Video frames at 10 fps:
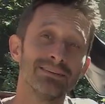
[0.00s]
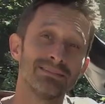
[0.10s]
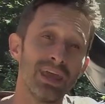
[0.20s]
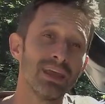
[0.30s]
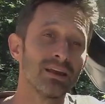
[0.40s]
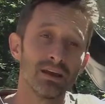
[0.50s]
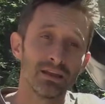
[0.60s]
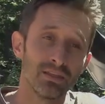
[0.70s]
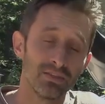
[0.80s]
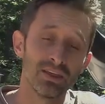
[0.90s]
Take
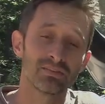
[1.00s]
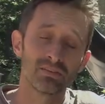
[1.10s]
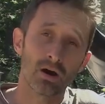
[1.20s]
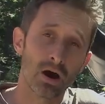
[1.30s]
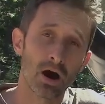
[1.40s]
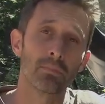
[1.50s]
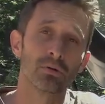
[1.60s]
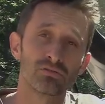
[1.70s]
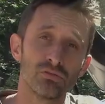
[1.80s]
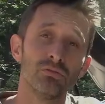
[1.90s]
this
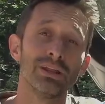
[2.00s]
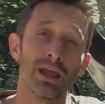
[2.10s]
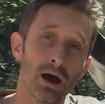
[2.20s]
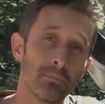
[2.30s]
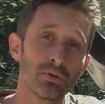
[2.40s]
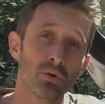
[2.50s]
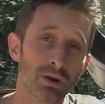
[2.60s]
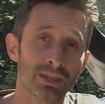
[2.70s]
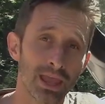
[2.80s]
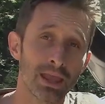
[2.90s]
opportunity, up your
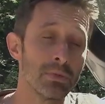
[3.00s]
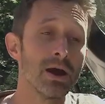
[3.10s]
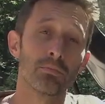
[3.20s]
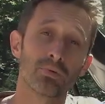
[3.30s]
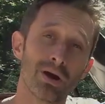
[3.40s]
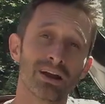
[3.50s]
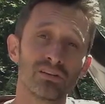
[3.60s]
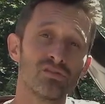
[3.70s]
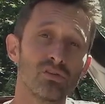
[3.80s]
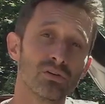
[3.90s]
game,
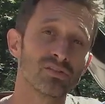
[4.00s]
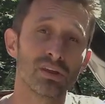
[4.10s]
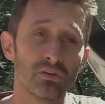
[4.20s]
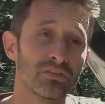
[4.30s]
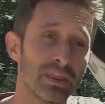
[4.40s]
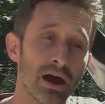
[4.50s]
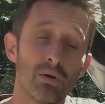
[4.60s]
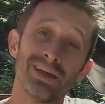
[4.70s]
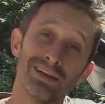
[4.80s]
practice your skills now.